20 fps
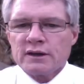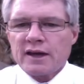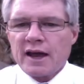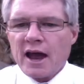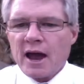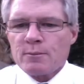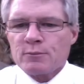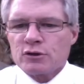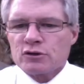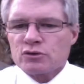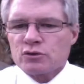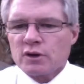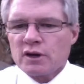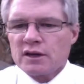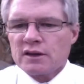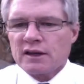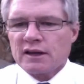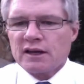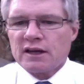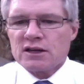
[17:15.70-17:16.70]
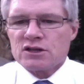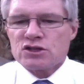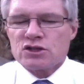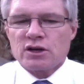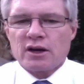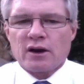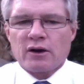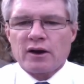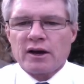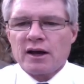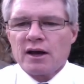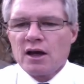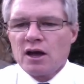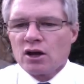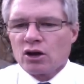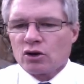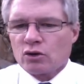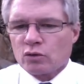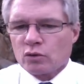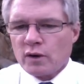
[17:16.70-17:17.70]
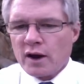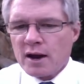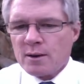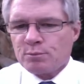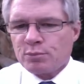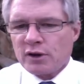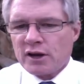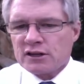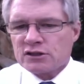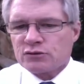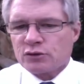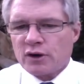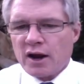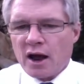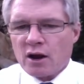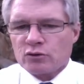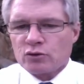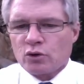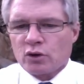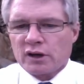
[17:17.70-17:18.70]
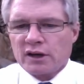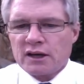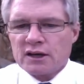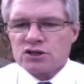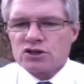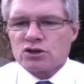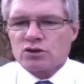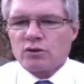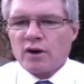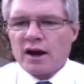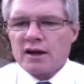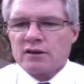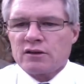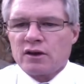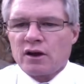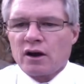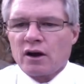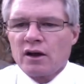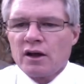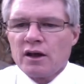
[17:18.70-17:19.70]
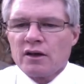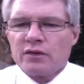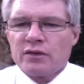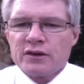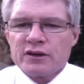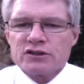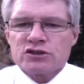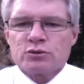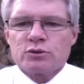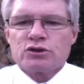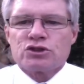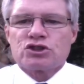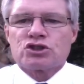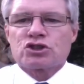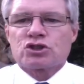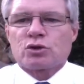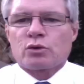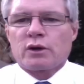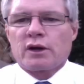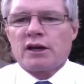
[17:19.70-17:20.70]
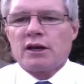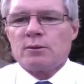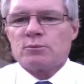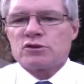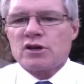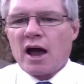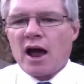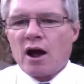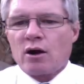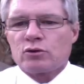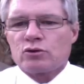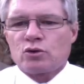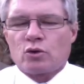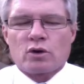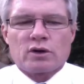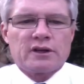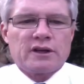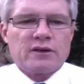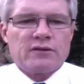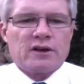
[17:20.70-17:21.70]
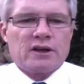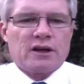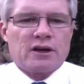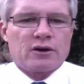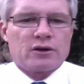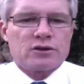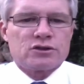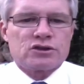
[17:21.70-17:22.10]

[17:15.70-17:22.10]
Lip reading: cabinetry in the kitchen area. Great place for an outdoor kitchen right there. This one screams outdoor living here in